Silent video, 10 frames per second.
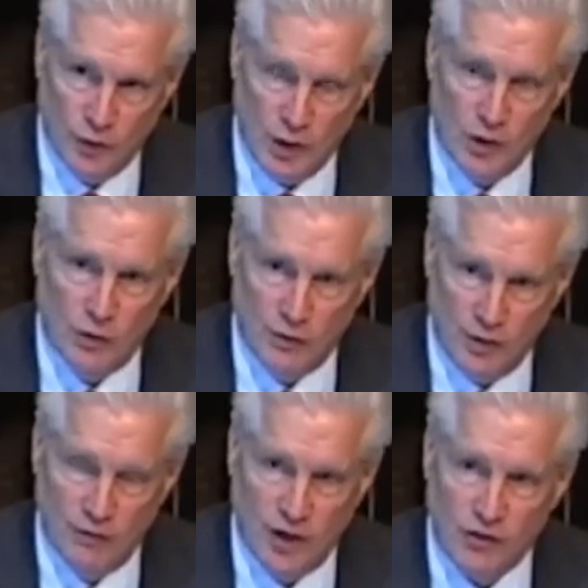either
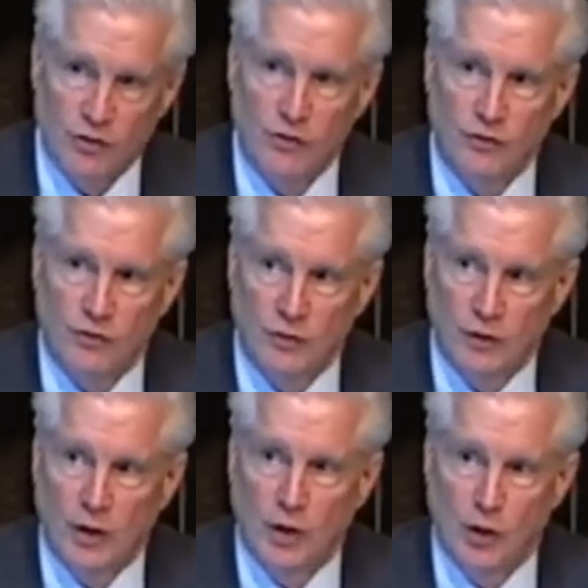investors
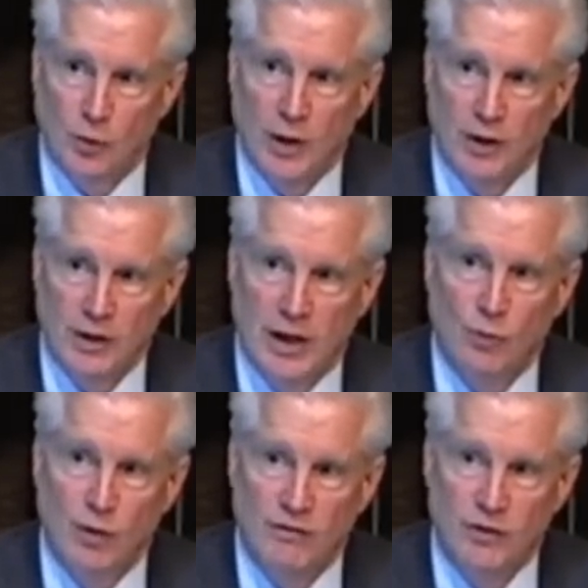or better
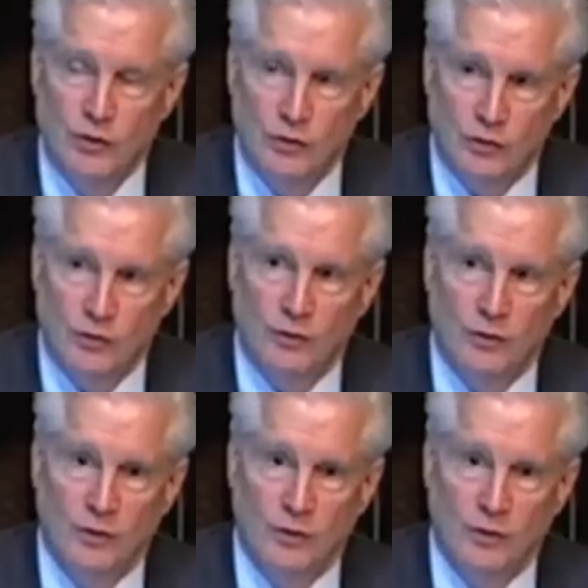yet, revenues.